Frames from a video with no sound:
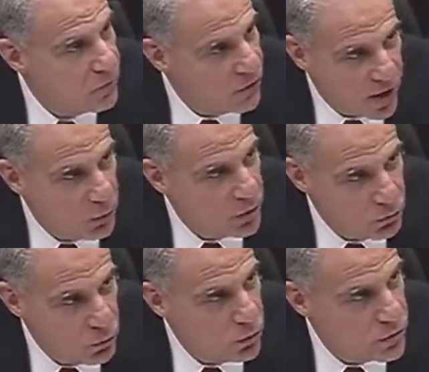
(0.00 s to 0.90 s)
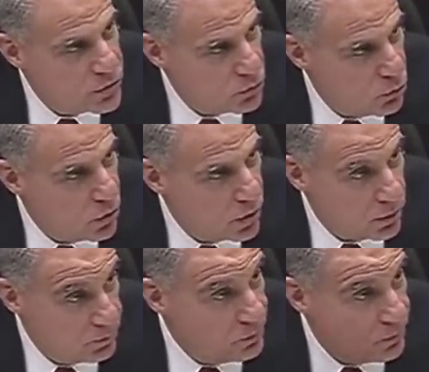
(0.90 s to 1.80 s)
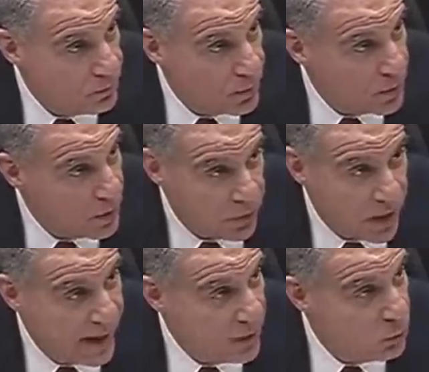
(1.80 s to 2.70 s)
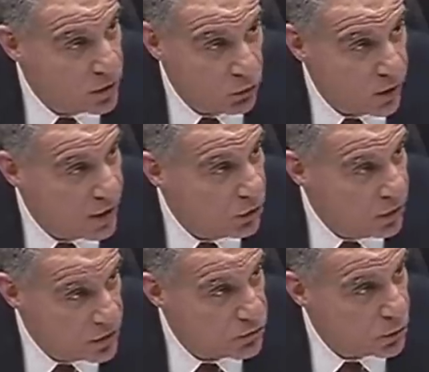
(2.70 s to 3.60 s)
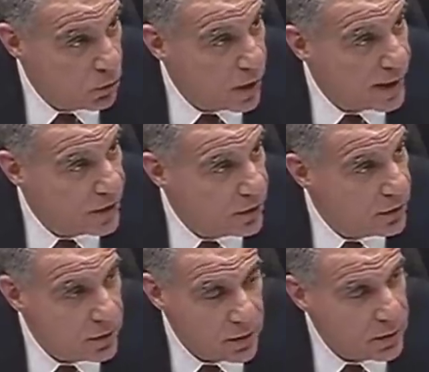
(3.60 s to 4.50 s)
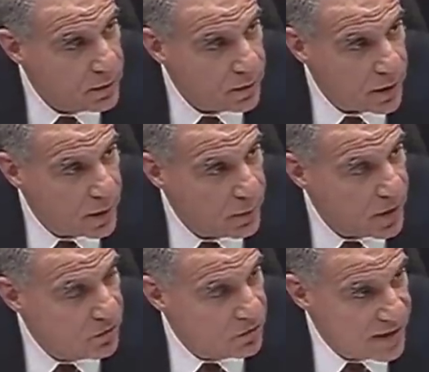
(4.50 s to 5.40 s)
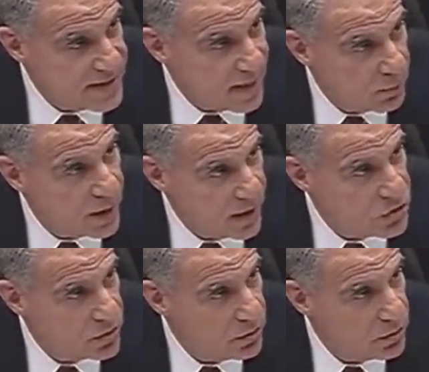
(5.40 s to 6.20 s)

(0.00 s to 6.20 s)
following the rules or complying with the rigor that's required of a FISA application.